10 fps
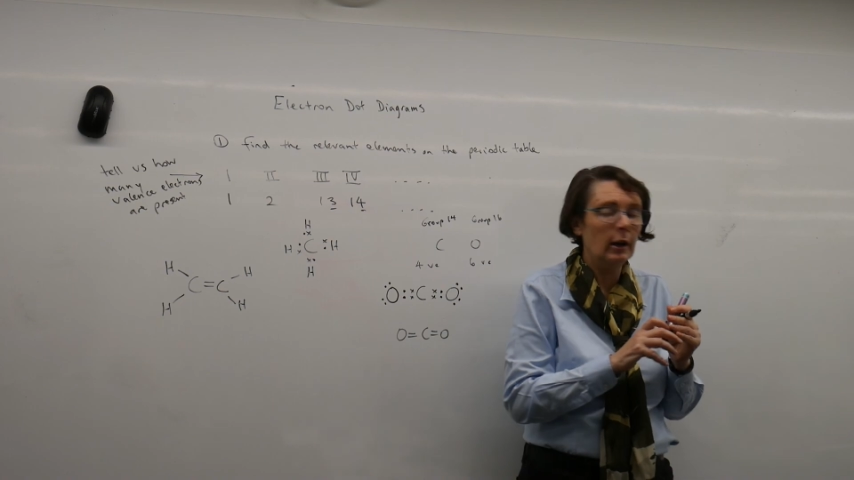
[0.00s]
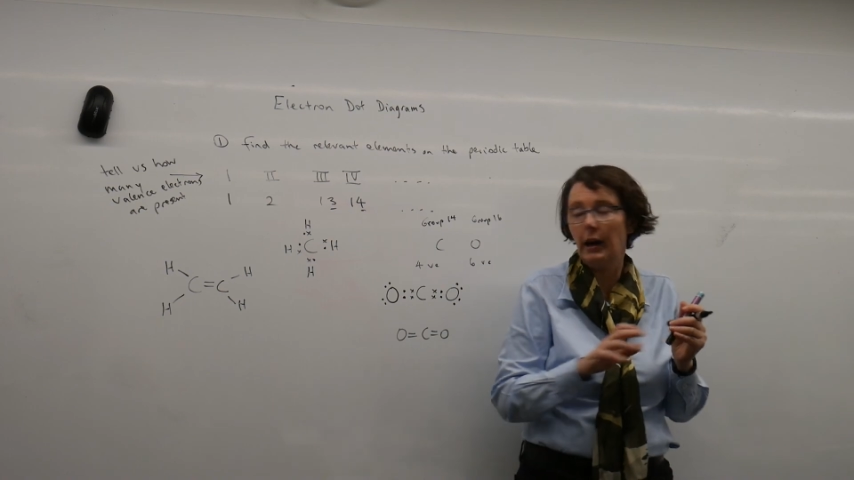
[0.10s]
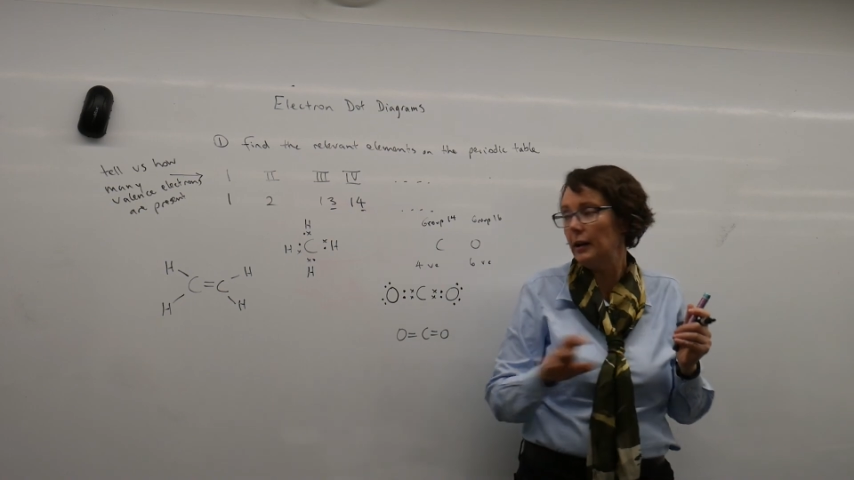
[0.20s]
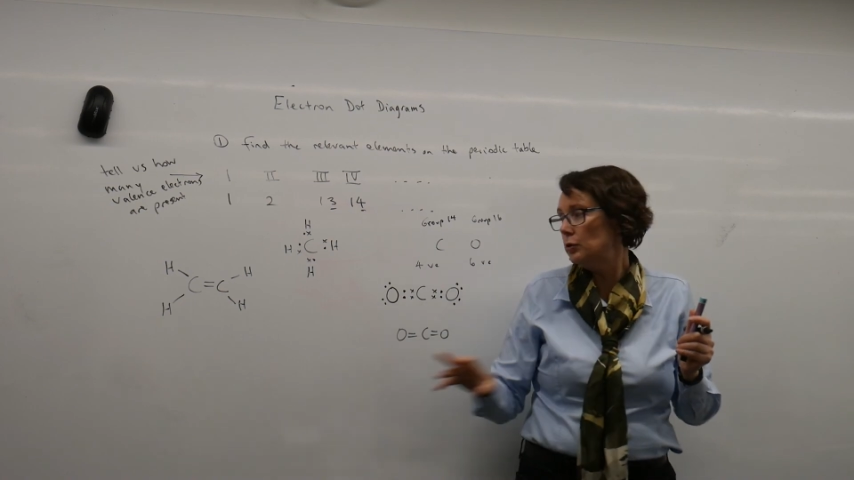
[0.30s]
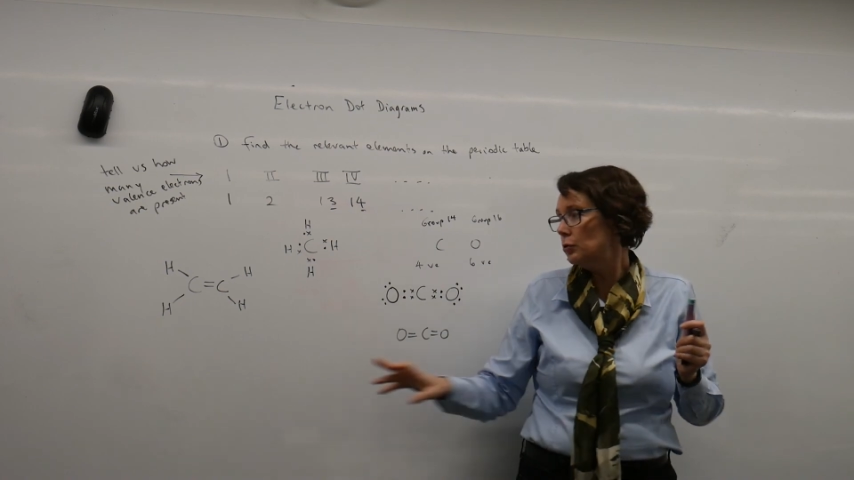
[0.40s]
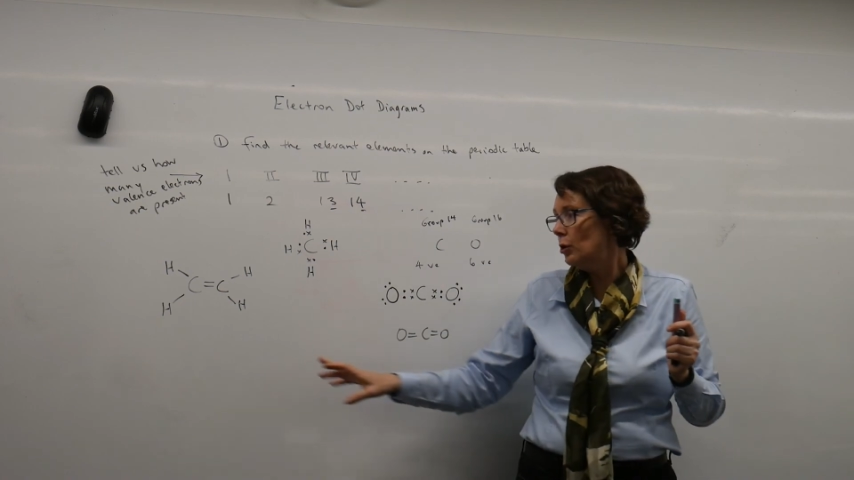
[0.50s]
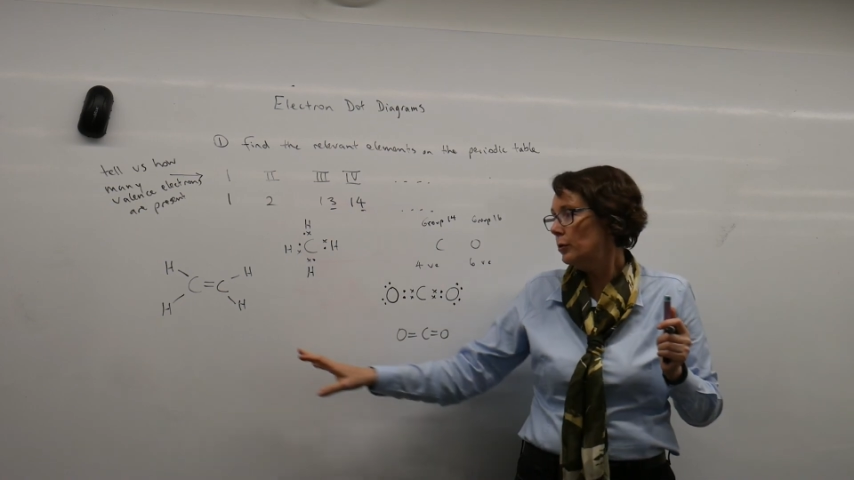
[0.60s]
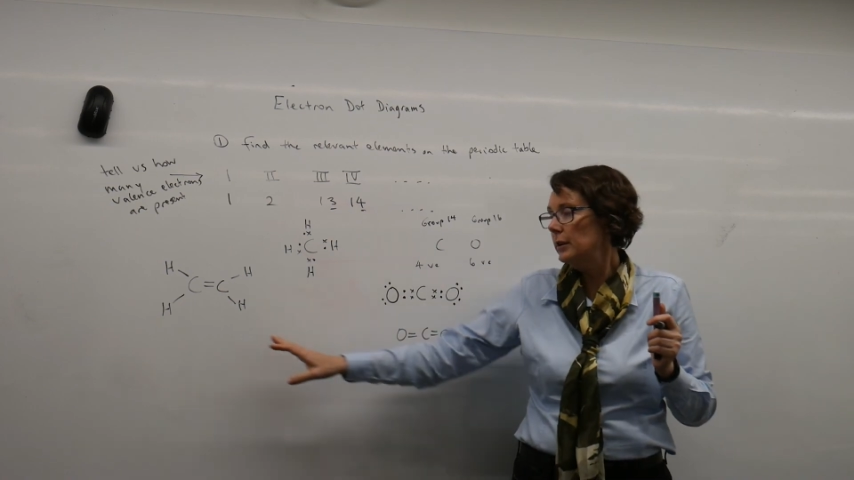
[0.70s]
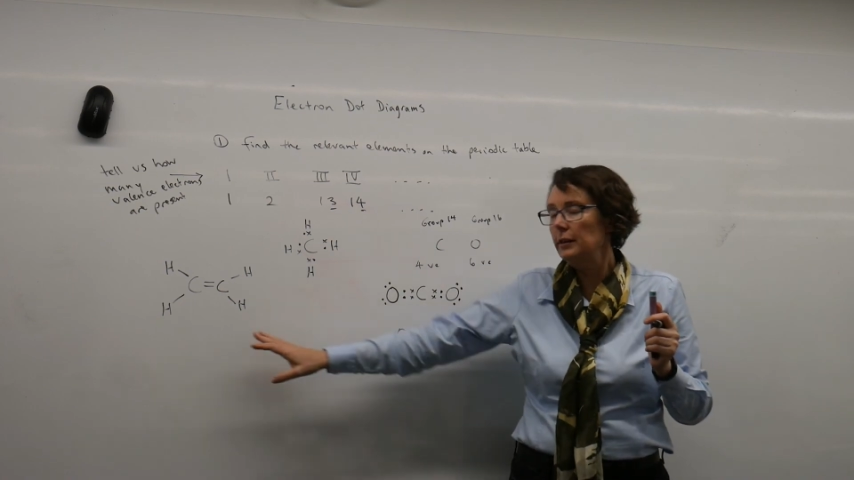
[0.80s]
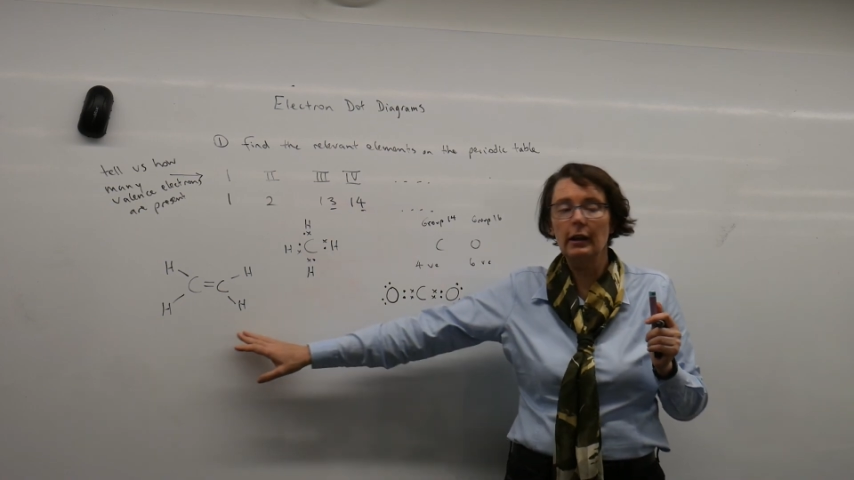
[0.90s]
at
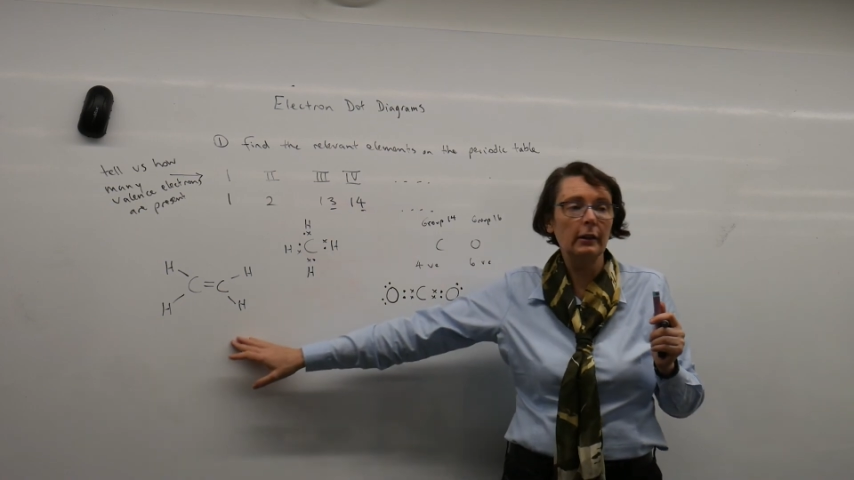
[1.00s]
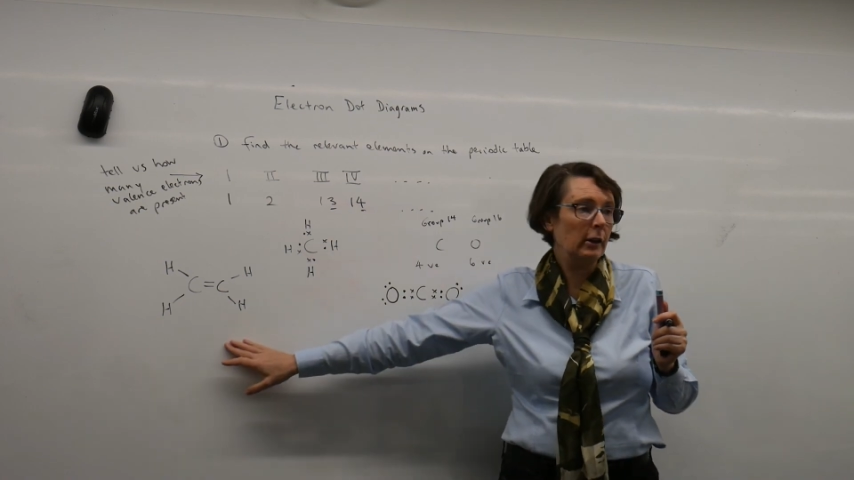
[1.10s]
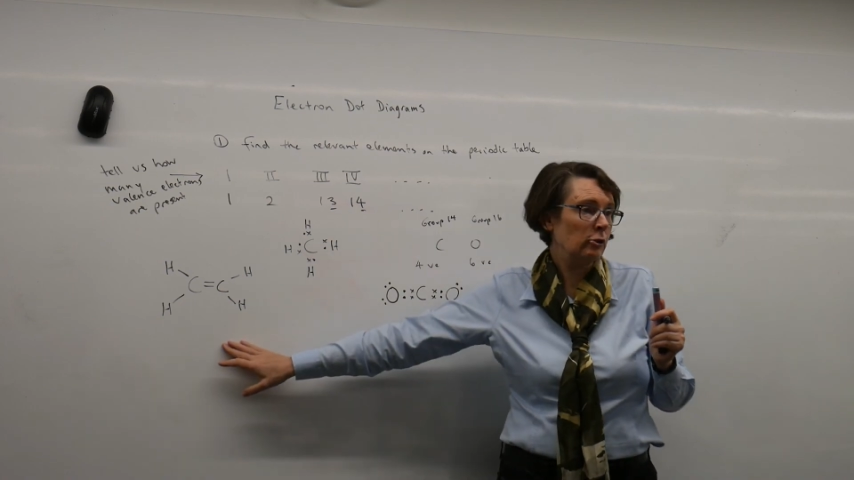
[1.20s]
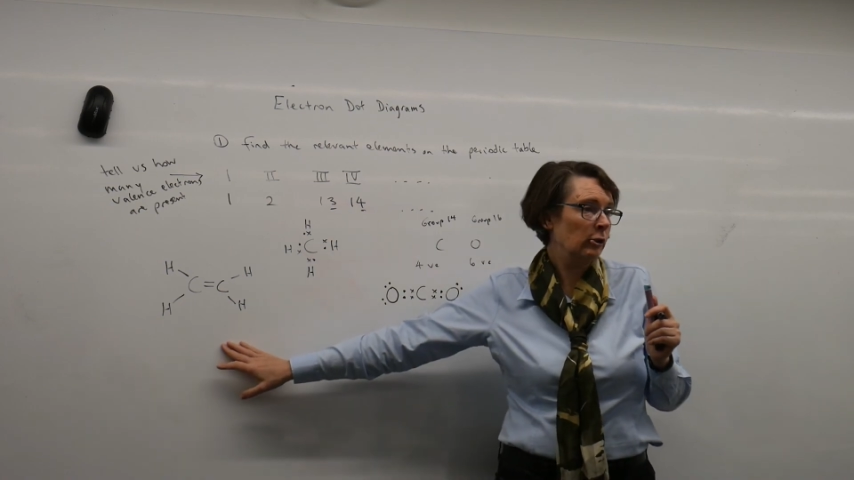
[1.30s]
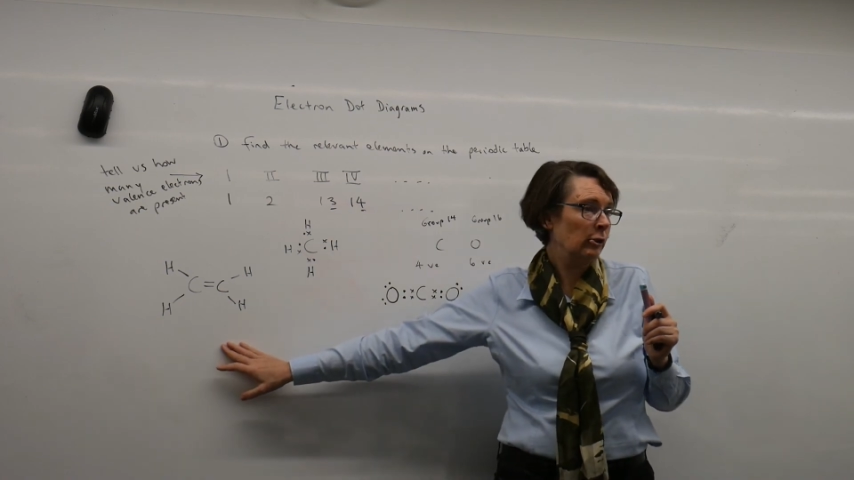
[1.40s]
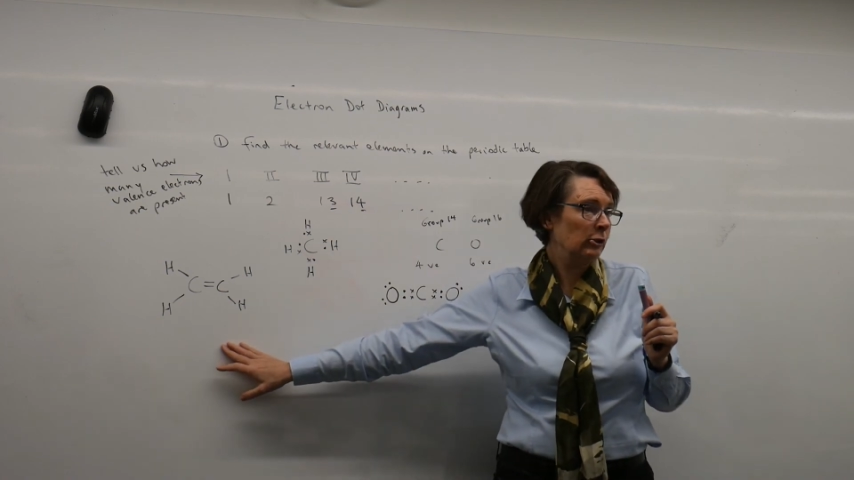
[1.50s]
drawing the electron